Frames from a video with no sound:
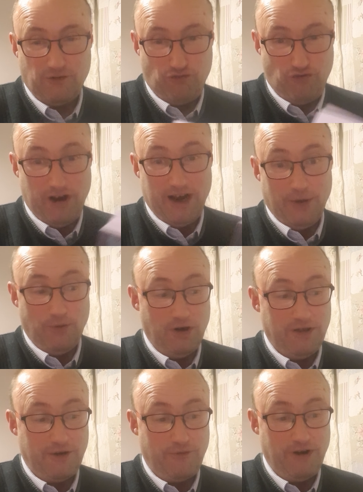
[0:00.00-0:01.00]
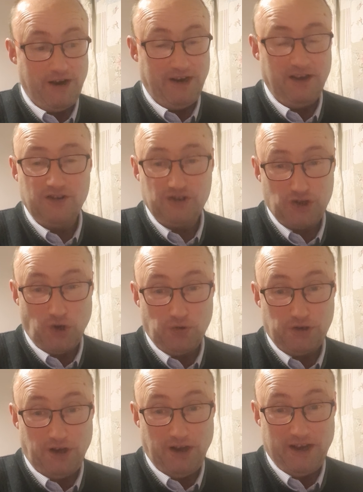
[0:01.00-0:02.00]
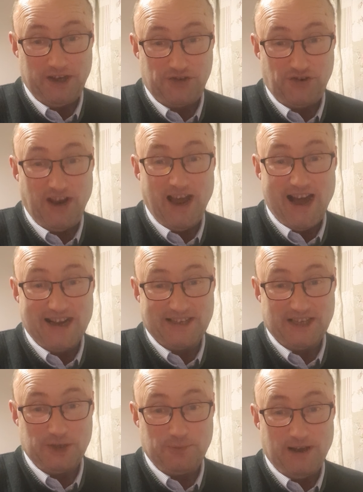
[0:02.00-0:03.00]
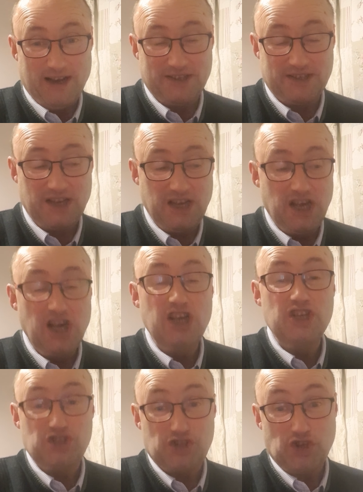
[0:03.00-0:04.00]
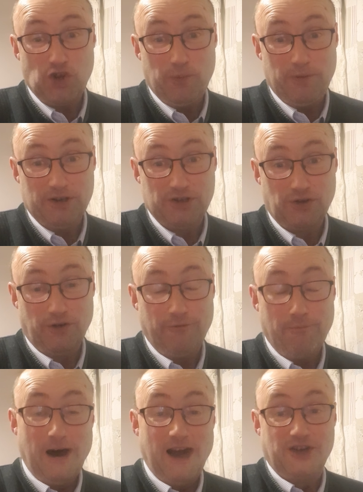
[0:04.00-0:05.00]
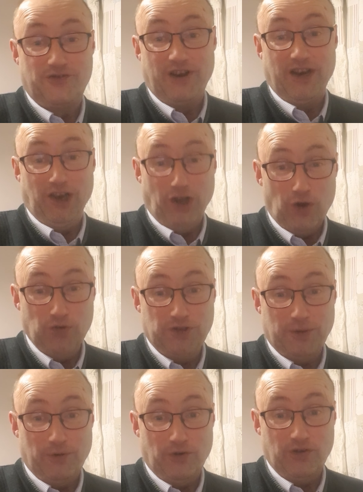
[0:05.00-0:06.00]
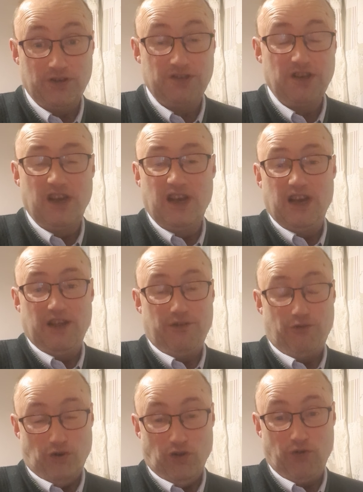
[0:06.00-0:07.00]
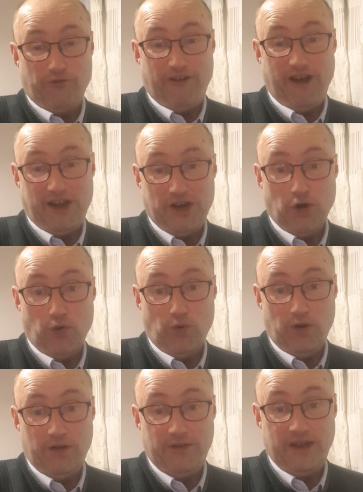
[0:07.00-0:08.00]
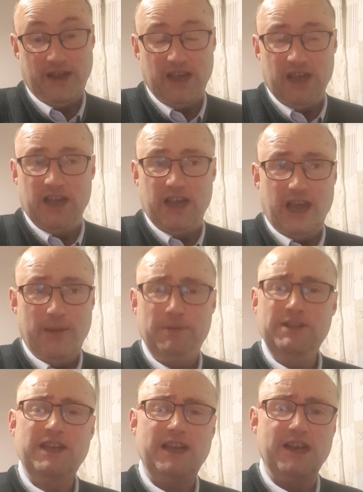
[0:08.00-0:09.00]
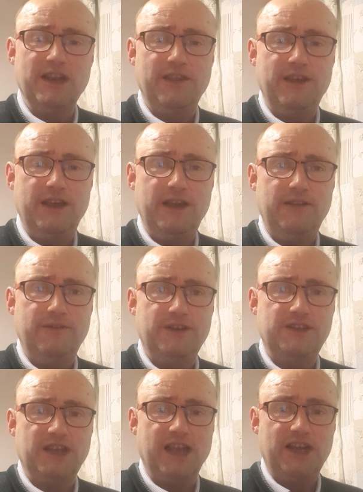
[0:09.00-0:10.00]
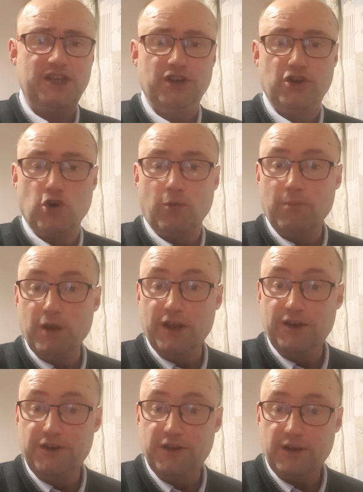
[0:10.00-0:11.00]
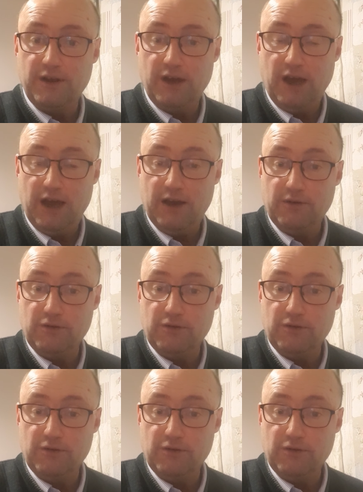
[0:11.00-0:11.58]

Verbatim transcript: really worth a read. Social history at its best. Super stuff. Mike's written loads of books. They're all very noteworthy in particular the the selection of Cumberland uh,